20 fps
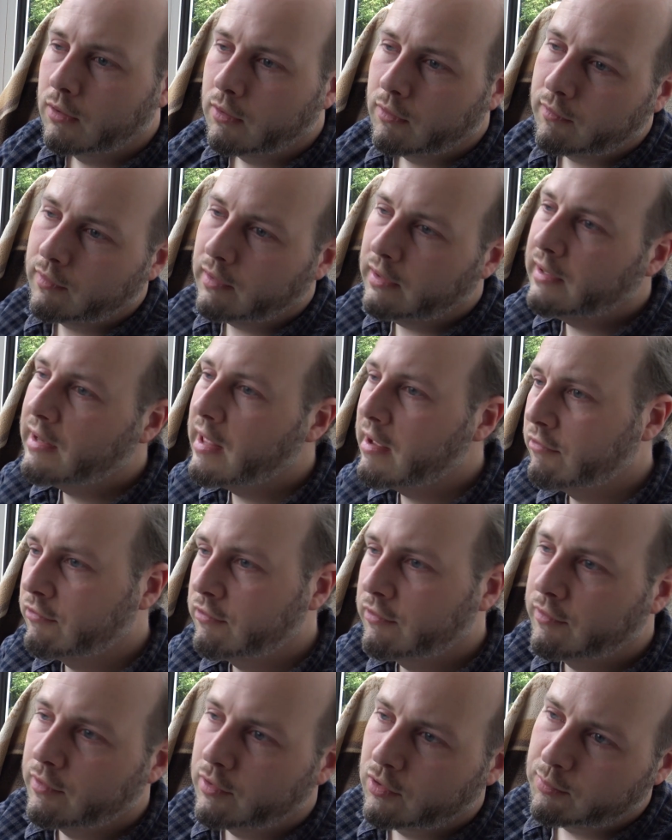of the
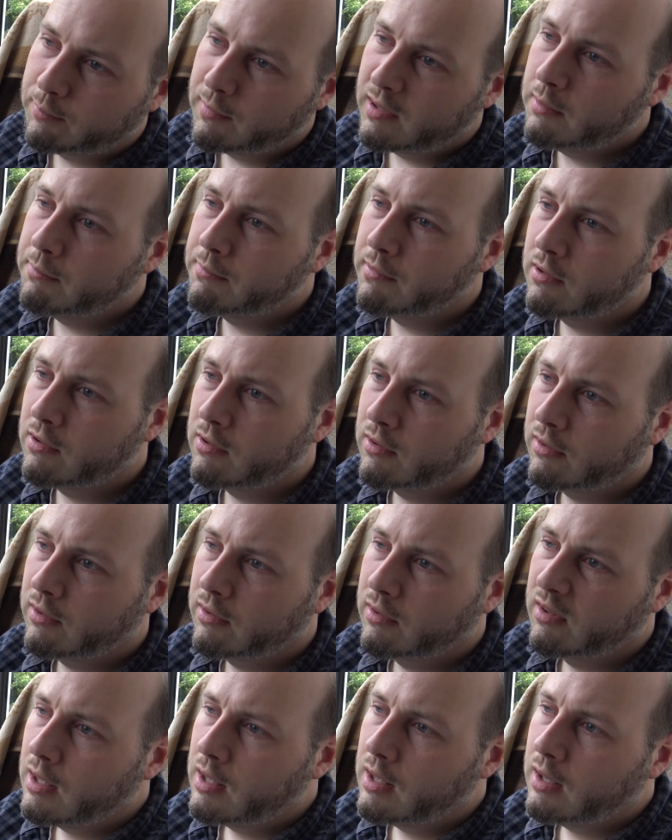left reverse bay
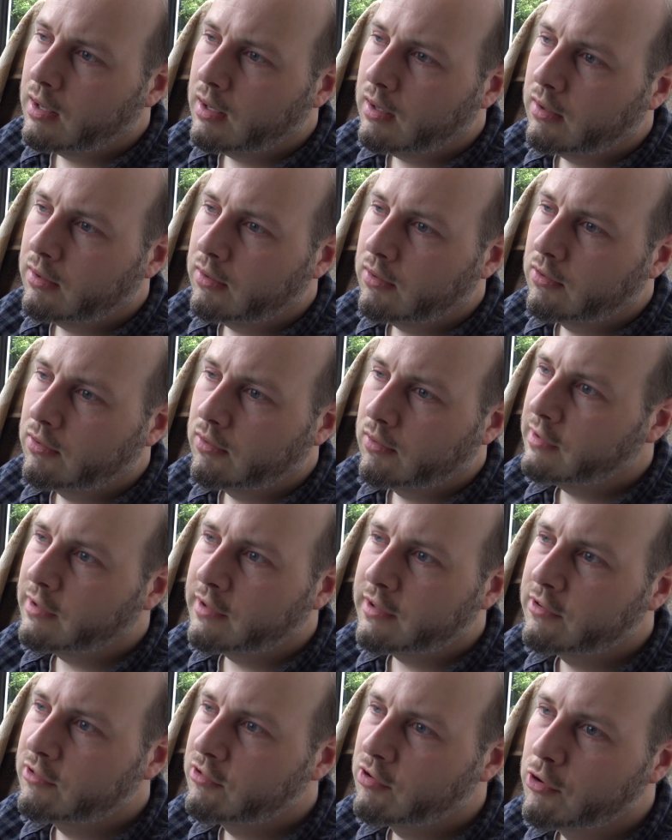park and
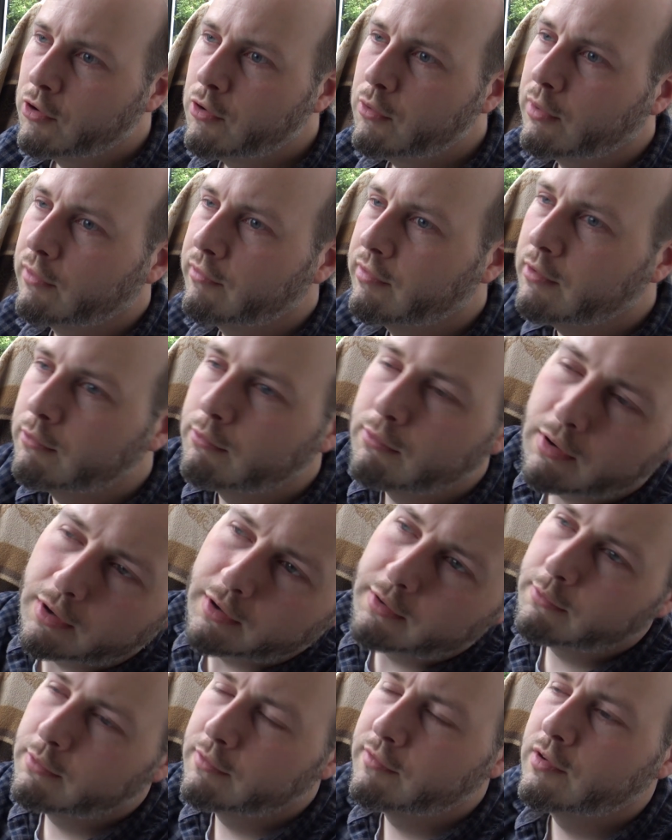like 2 of the
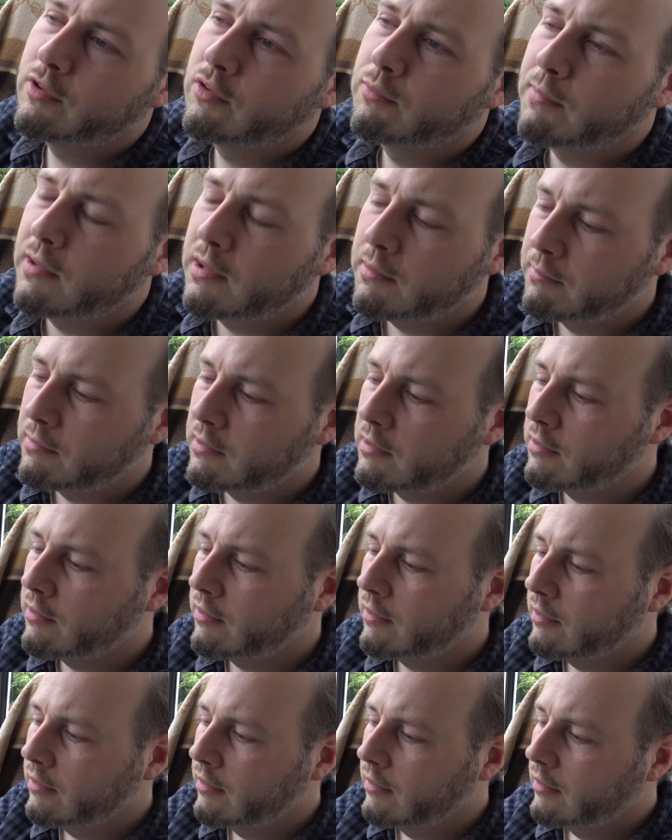right reverse bay park.